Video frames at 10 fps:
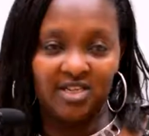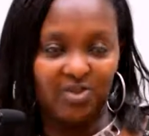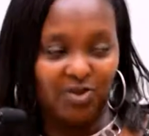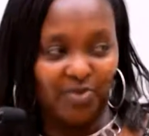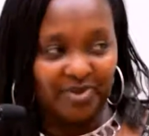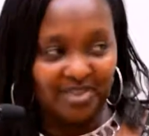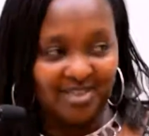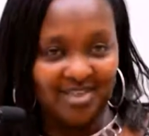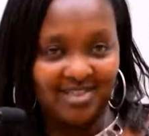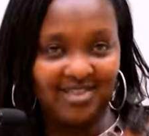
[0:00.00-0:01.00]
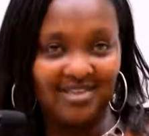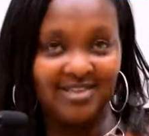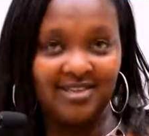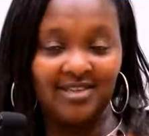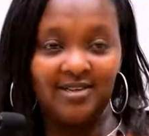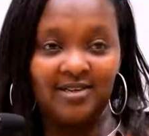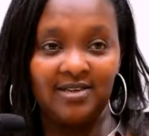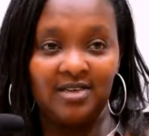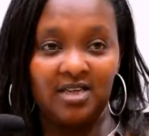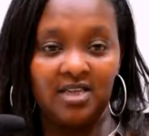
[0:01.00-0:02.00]
is a social business
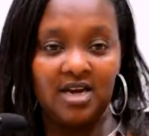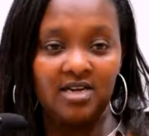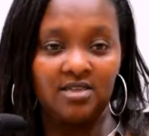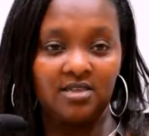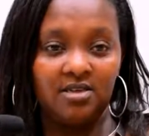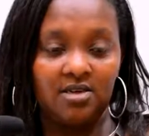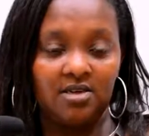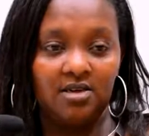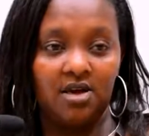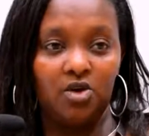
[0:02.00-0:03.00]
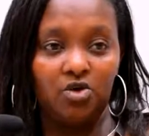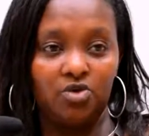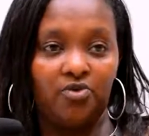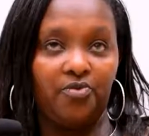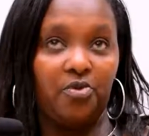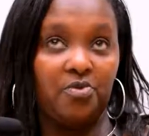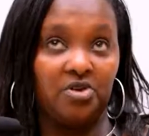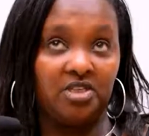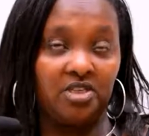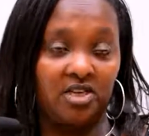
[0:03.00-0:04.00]
uh, that does uh, a lot of
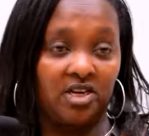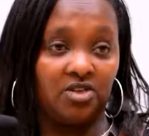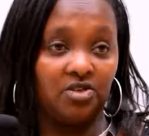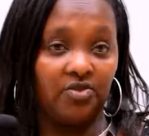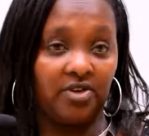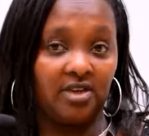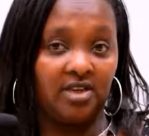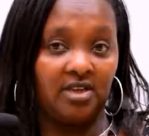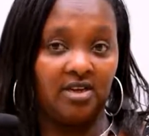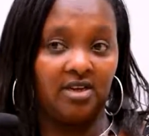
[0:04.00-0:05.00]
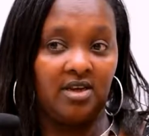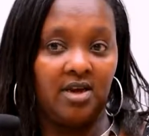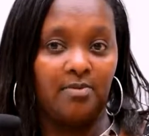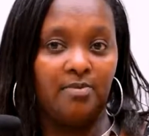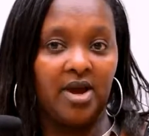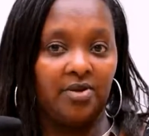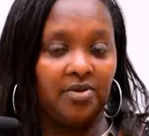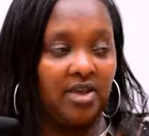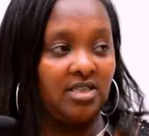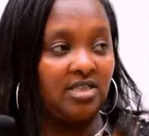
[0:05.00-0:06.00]
promoting the culture of reading by
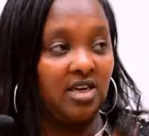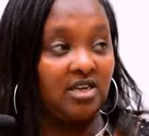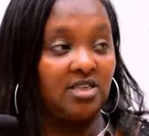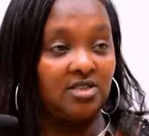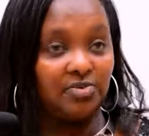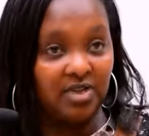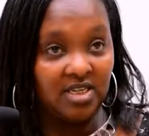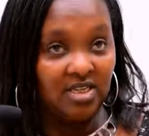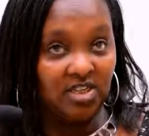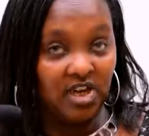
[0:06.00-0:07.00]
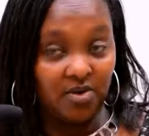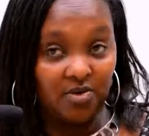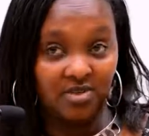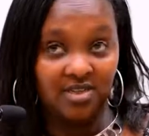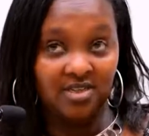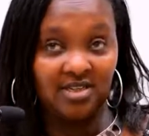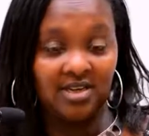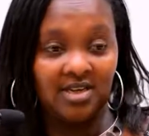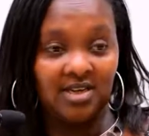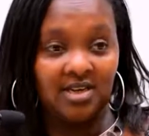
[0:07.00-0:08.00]
creating accessibility channels
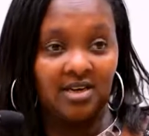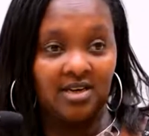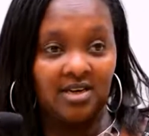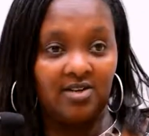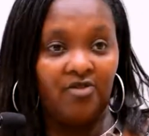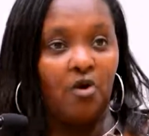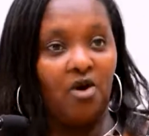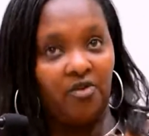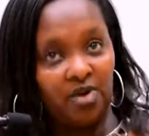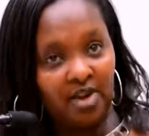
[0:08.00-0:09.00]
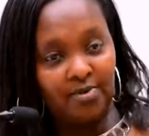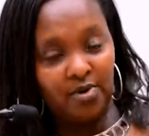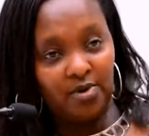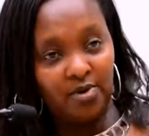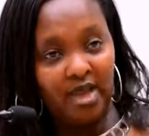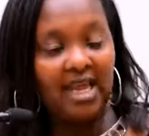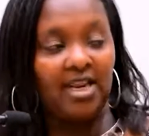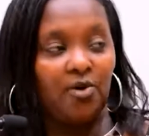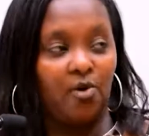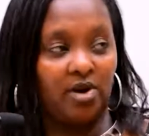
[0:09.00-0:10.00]
uh, for affordable
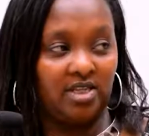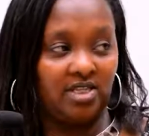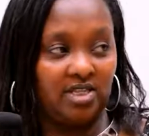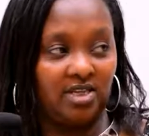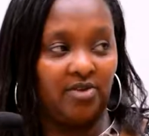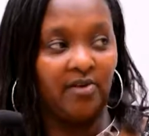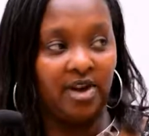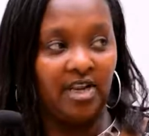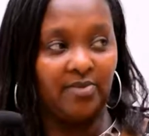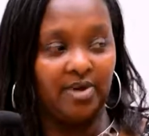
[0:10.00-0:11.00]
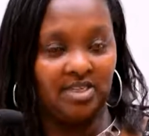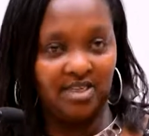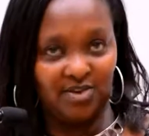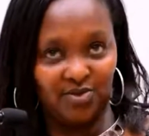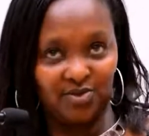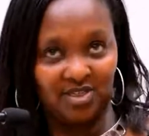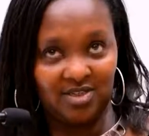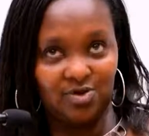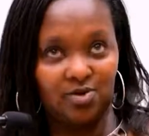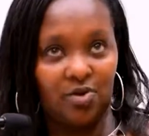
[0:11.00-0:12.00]
and quality reading materials
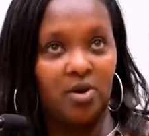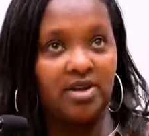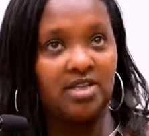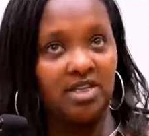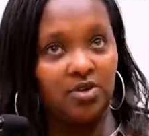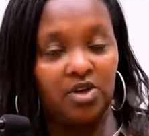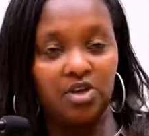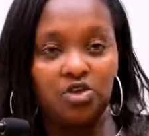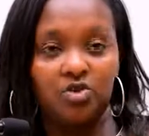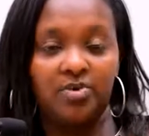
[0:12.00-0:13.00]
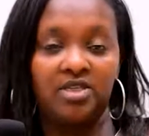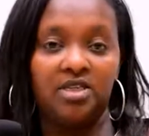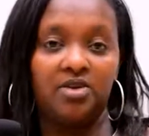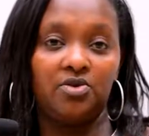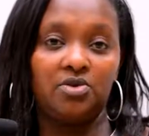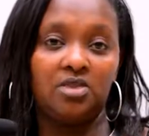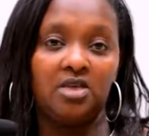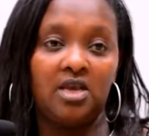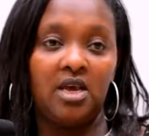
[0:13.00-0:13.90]
or quality educational materials.